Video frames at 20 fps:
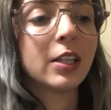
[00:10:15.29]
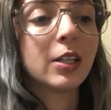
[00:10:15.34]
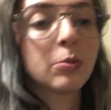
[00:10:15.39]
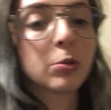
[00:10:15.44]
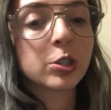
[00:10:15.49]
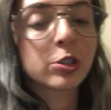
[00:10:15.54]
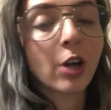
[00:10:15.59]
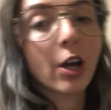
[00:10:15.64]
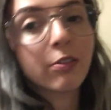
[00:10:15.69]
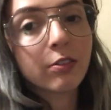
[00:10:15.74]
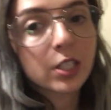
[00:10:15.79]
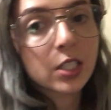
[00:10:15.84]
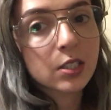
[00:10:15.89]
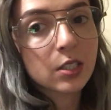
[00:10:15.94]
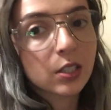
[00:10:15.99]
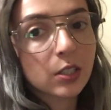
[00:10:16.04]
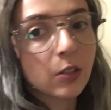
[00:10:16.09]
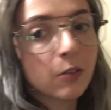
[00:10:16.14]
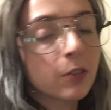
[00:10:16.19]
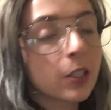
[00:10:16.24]
And then we're driving,
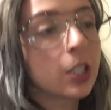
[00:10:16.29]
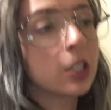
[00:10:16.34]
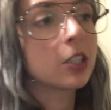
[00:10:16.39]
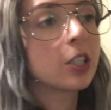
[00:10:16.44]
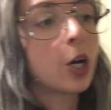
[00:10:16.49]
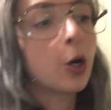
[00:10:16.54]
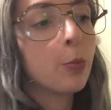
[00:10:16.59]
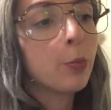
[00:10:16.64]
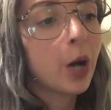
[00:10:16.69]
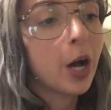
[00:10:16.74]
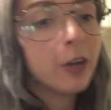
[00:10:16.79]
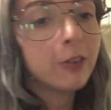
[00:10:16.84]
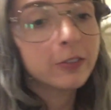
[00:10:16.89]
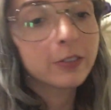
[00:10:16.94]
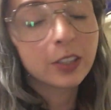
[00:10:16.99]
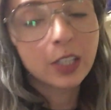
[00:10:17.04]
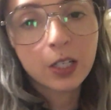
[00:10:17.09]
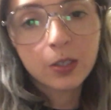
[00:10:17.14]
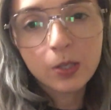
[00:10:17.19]
he's like, you ever heard of GoPuff?